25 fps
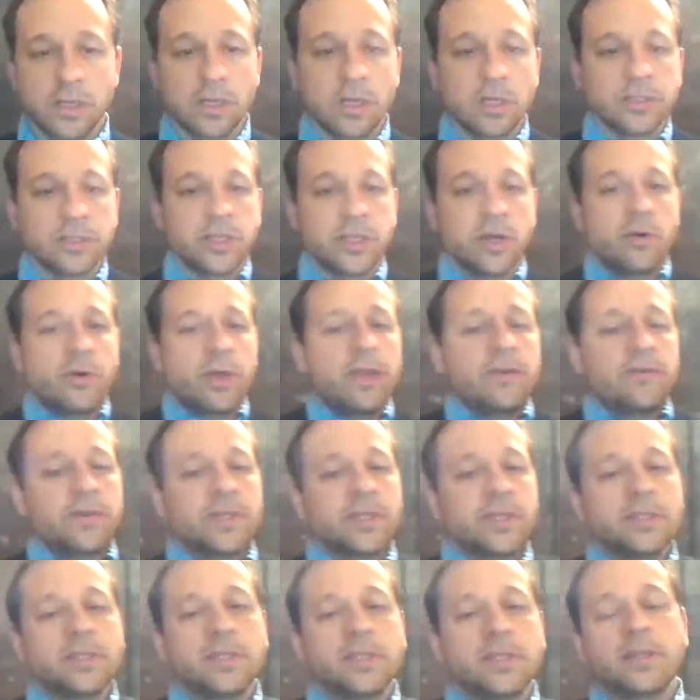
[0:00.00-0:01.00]
So
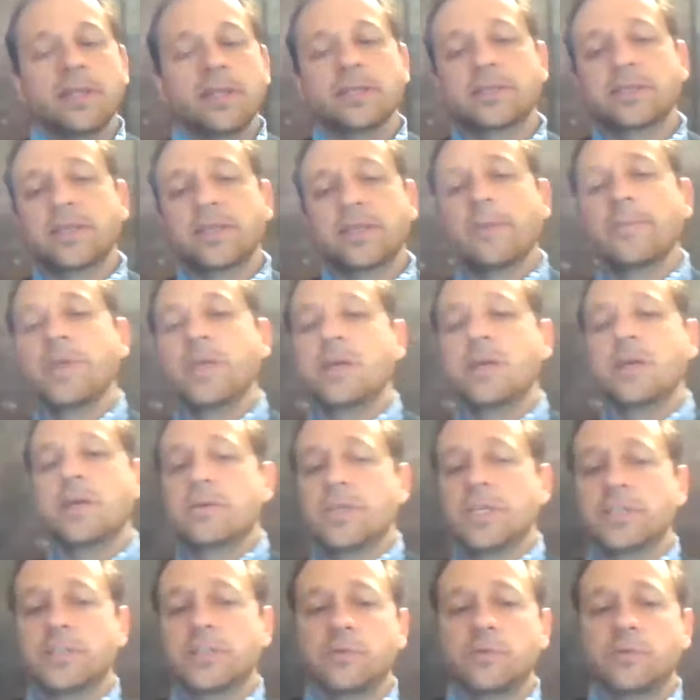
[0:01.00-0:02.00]
even this time of year,
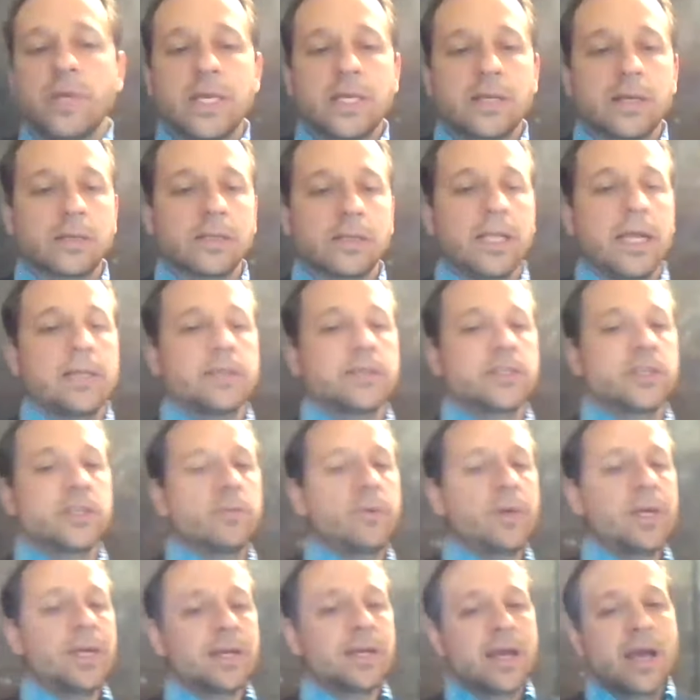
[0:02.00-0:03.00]
this week, a cleansing
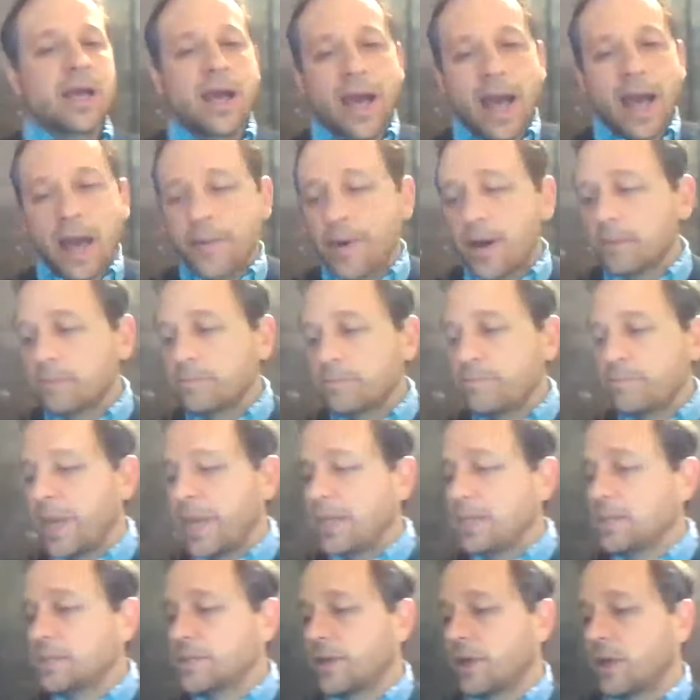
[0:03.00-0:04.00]
week, how about
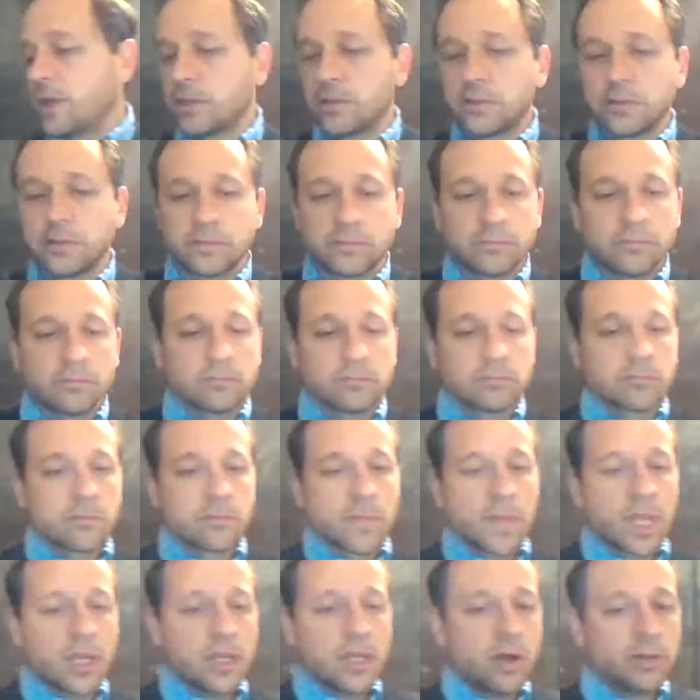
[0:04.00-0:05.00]
basil?
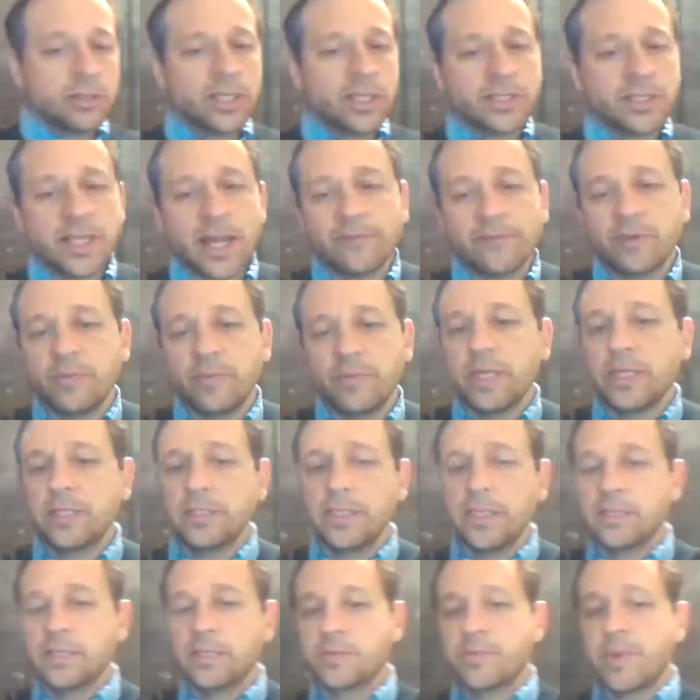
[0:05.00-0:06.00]
You know, it doesn't have to be
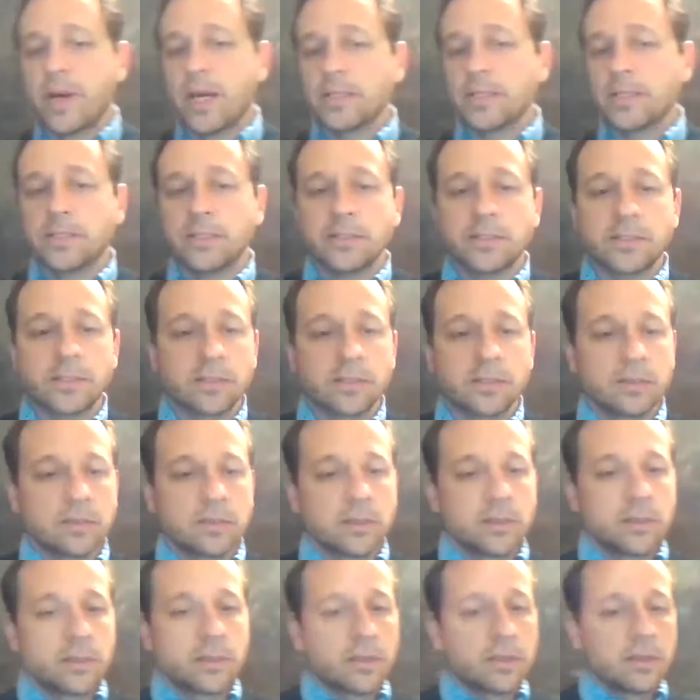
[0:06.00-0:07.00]
Indian spices.
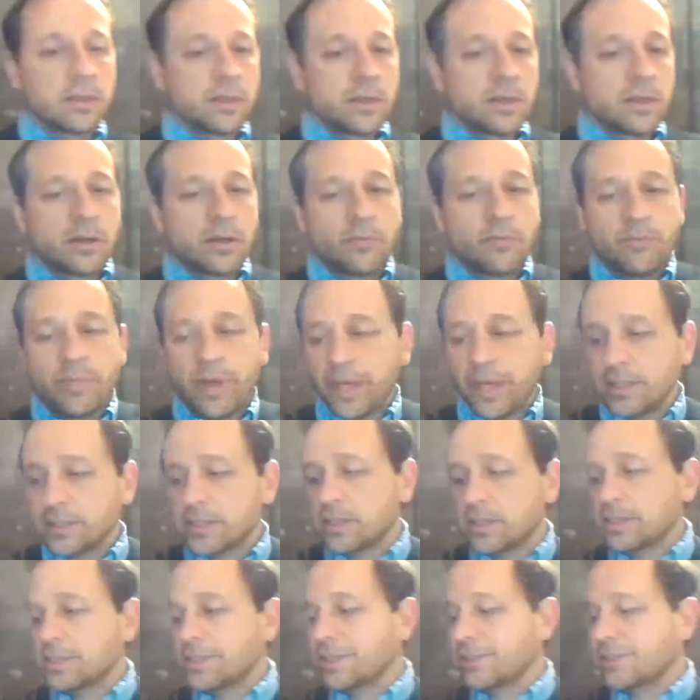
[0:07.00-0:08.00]

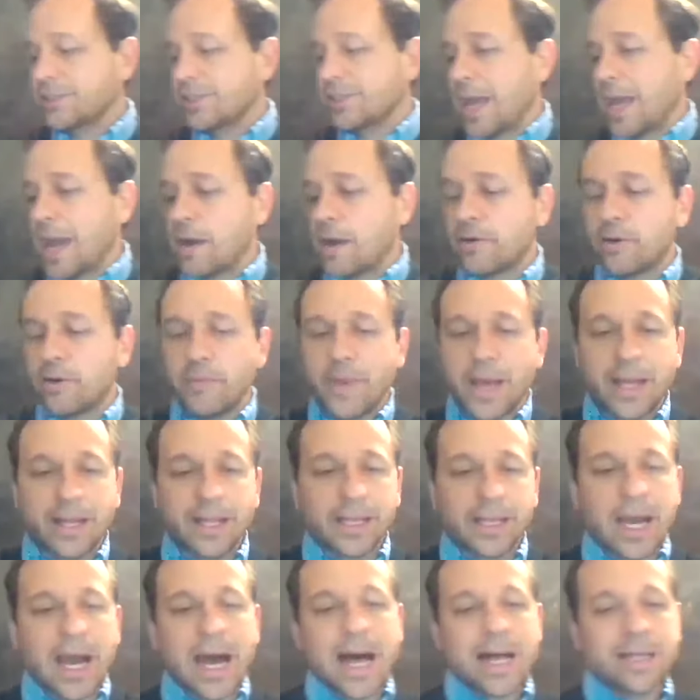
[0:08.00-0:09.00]
Basil is such an
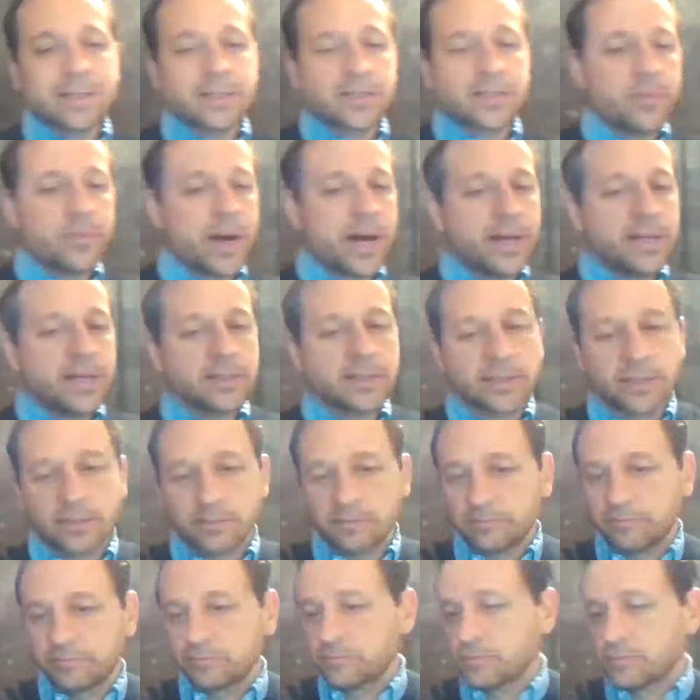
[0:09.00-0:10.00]
aromatic hot spice.
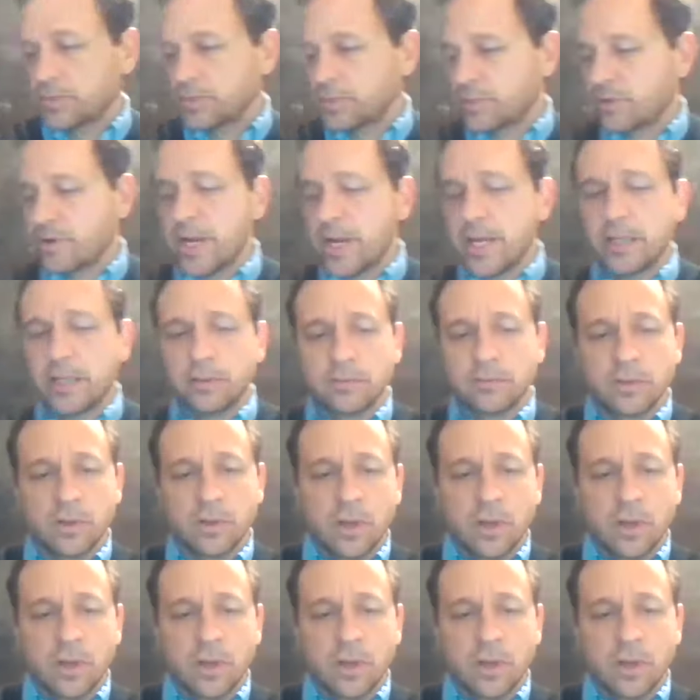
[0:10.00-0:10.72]
It's great.